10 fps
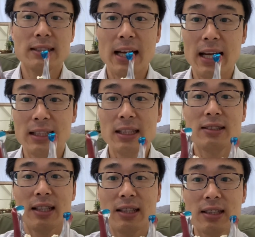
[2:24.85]
had
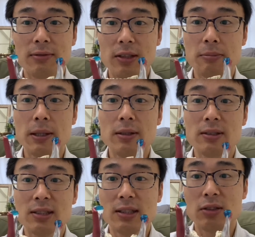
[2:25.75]
extensive
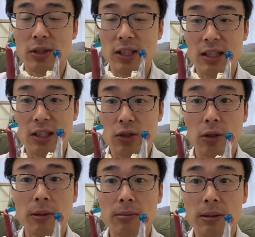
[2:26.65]
experience in treating the jaw
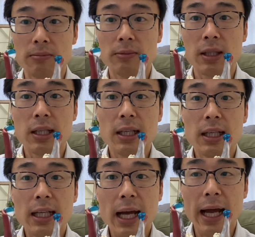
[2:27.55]
problem.
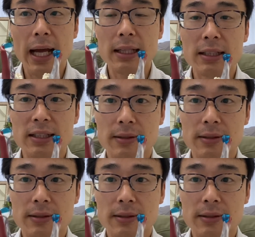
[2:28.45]
And